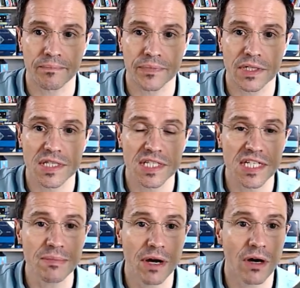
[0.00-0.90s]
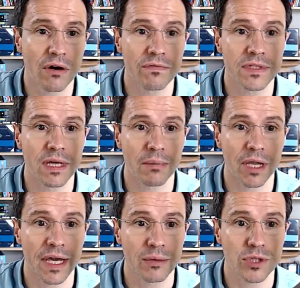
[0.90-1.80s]
schema of the YAML
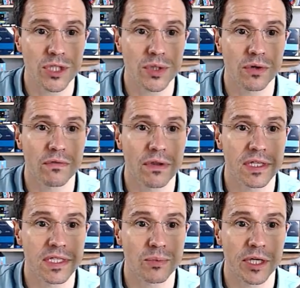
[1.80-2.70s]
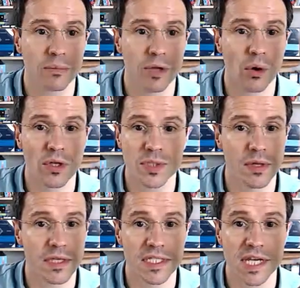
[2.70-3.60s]
language server that's available also in
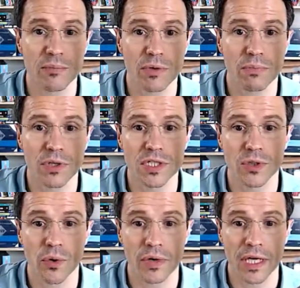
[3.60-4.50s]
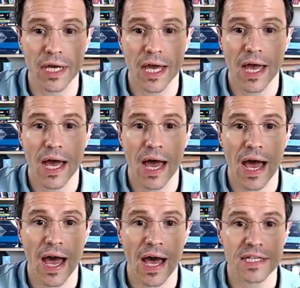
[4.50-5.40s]
the same repository
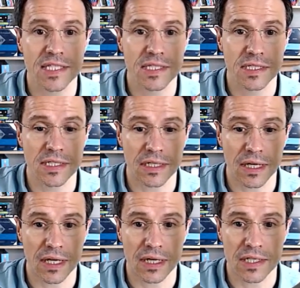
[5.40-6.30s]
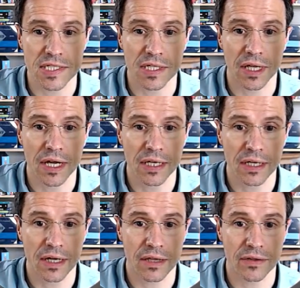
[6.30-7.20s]
as the CLI
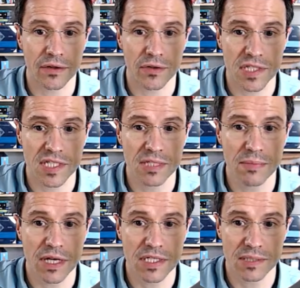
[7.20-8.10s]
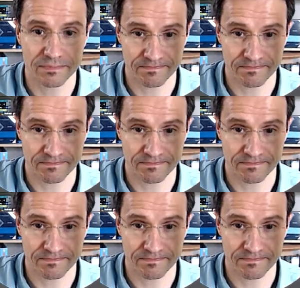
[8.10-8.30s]
under schemas